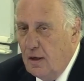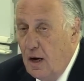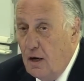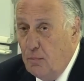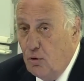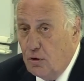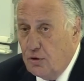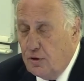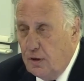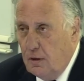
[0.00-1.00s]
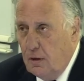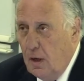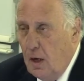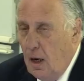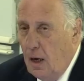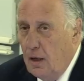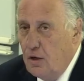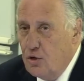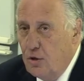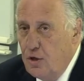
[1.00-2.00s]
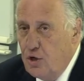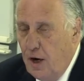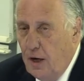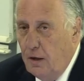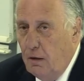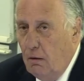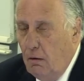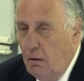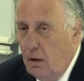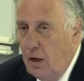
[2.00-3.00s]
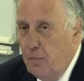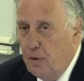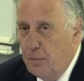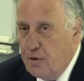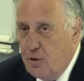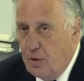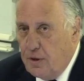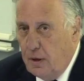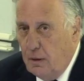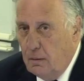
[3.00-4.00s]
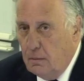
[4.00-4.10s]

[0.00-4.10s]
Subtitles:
our borders still, and join Schengen in perpetuity.